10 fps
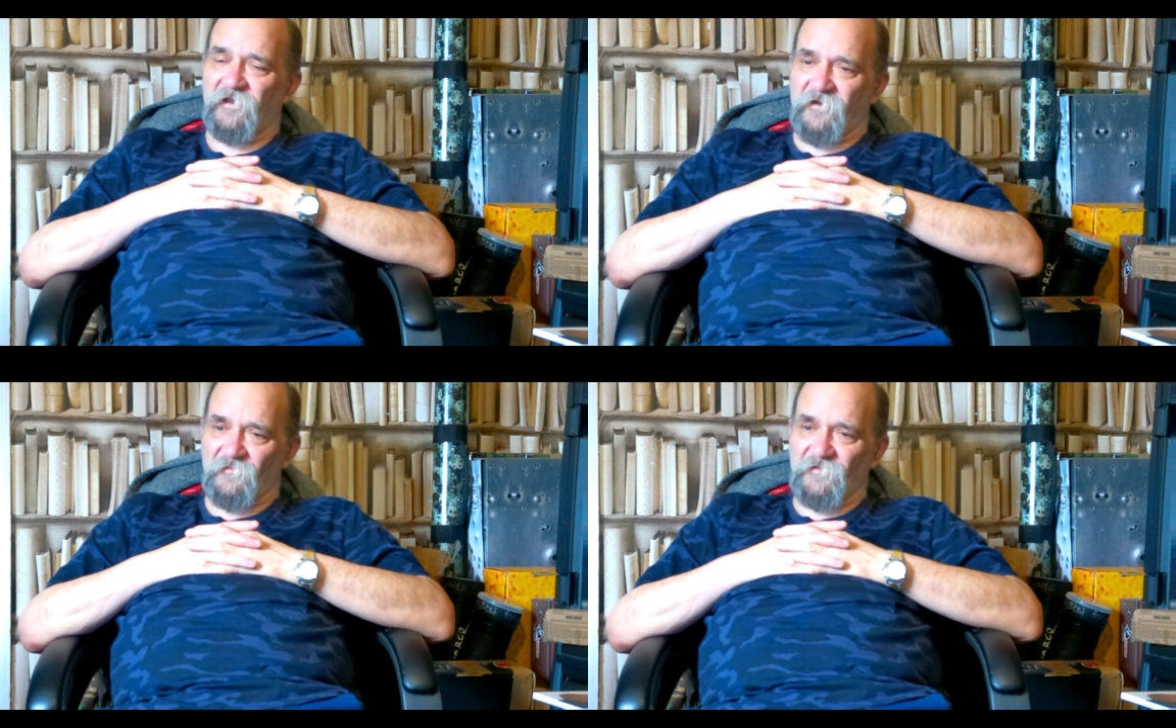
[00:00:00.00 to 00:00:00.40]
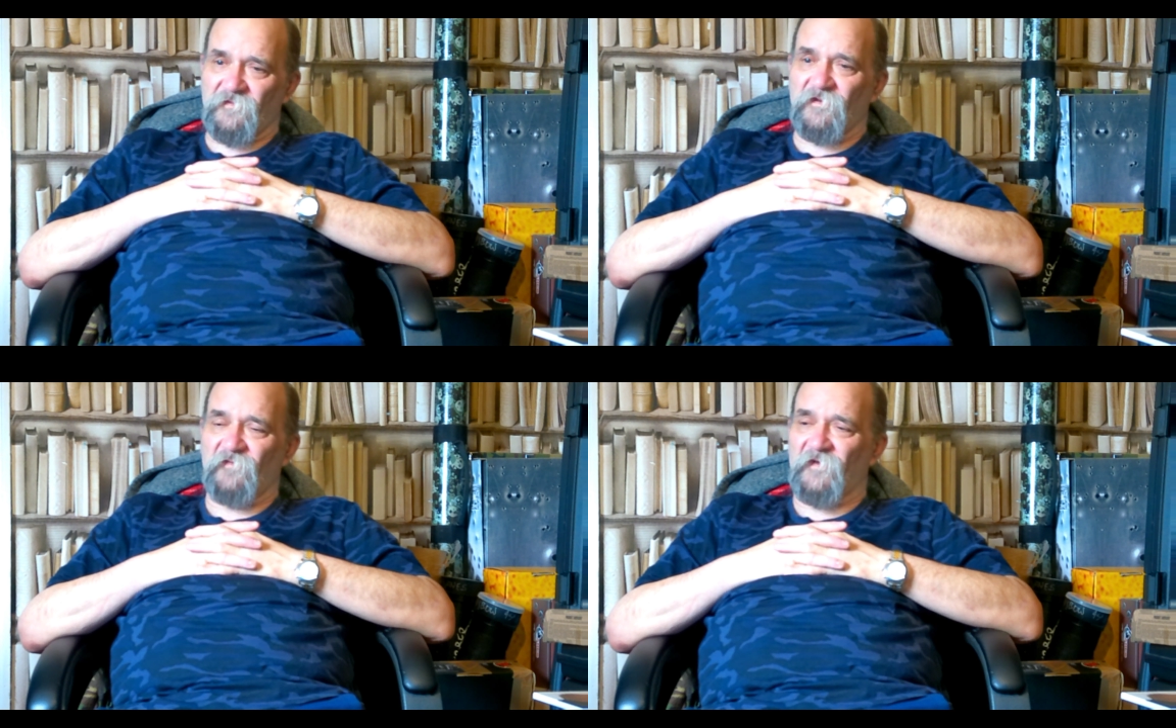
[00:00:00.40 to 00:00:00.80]
it comes
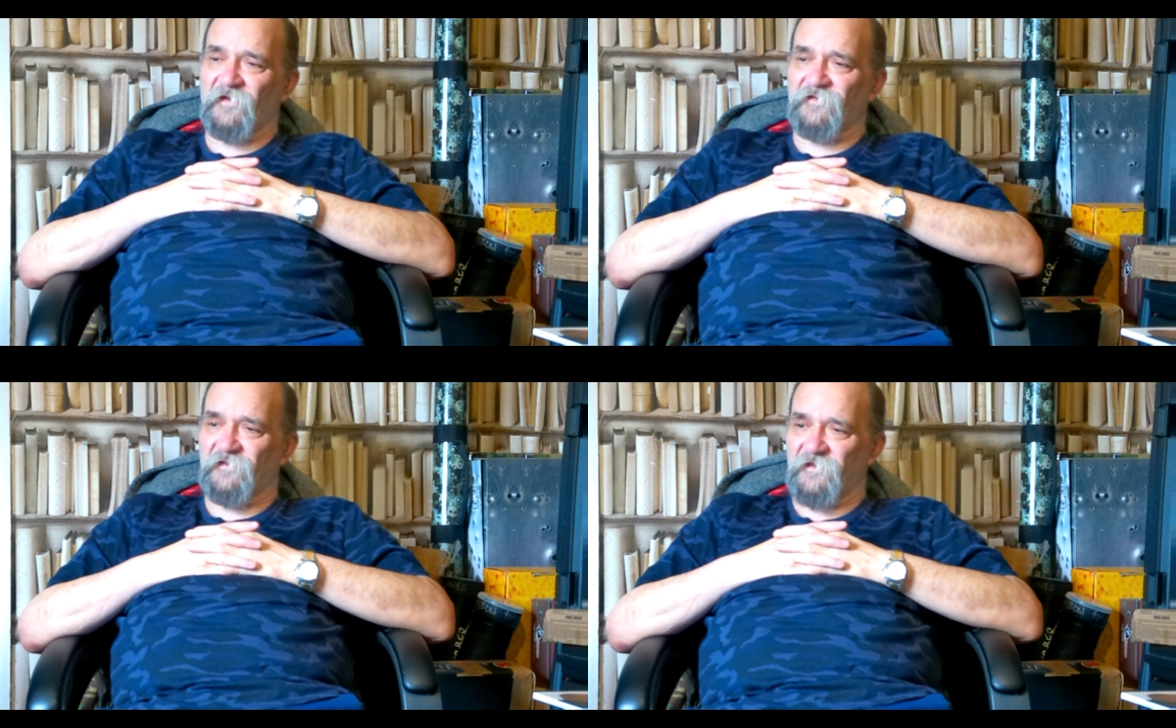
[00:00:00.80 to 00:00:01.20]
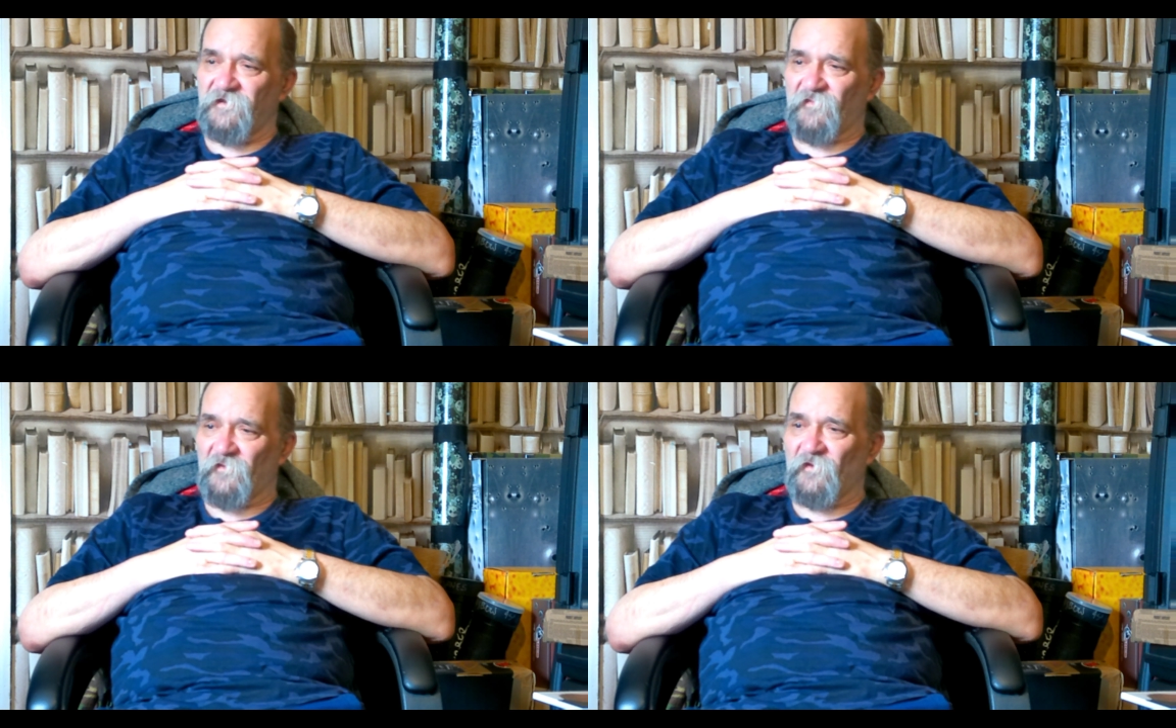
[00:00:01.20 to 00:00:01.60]
from the fact that
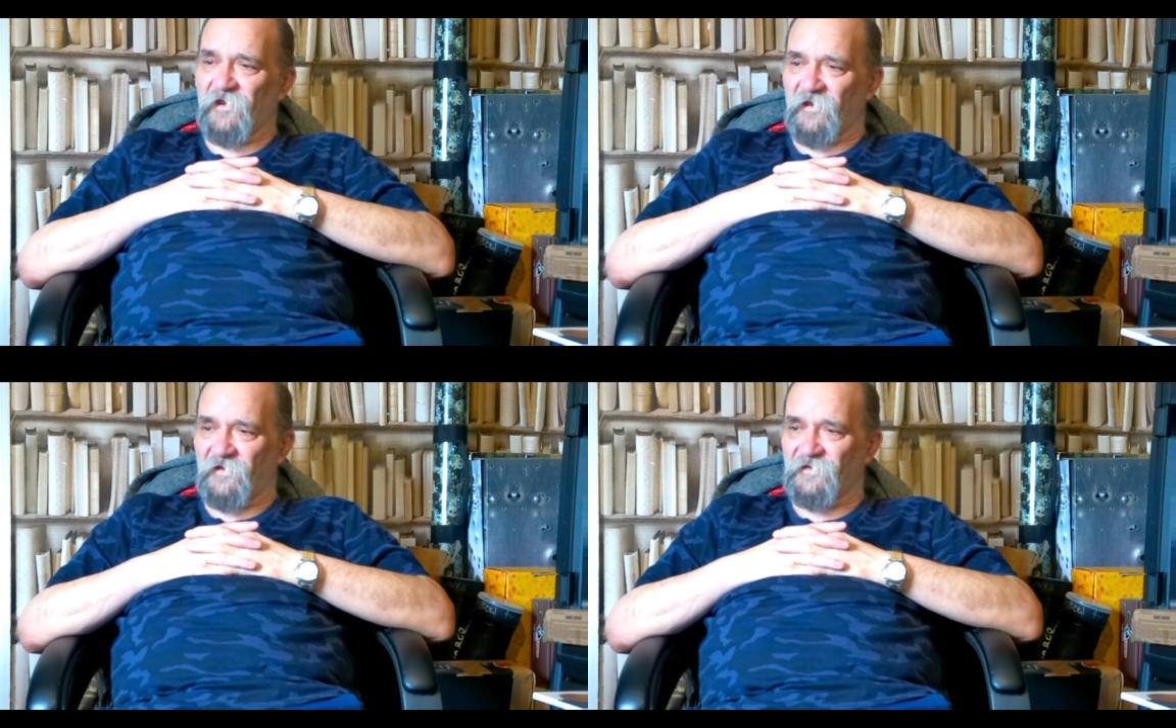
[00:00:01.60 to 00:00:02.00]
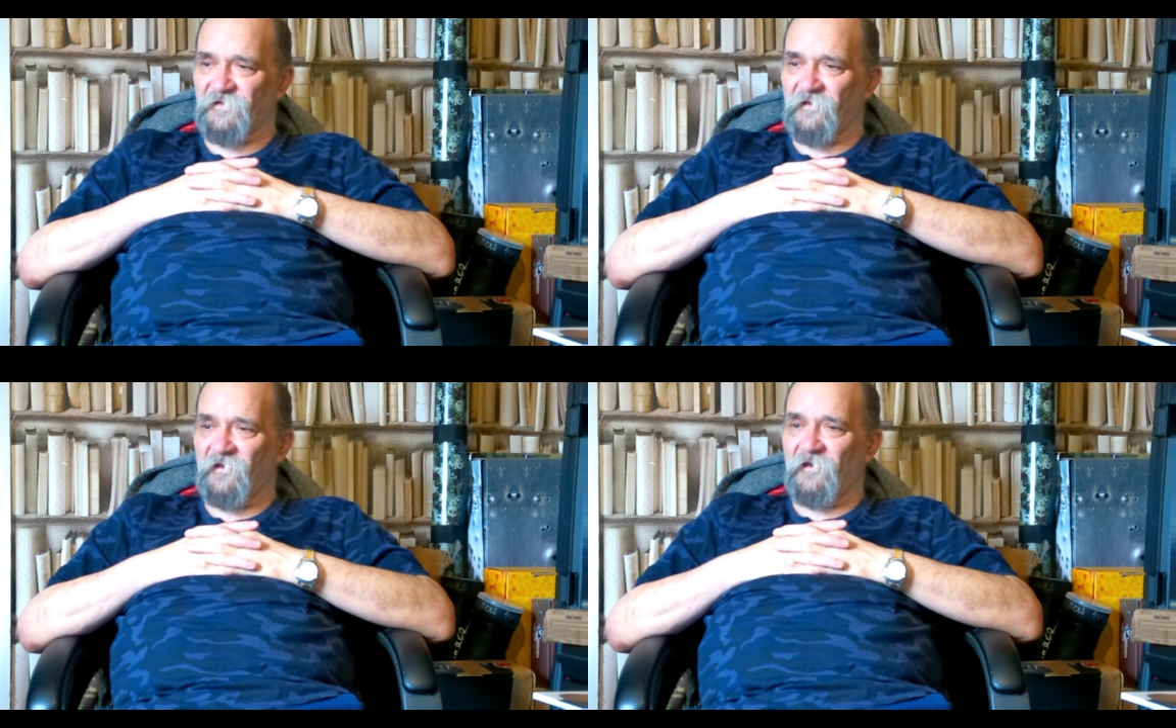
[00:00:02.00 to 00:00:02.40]
these poor guys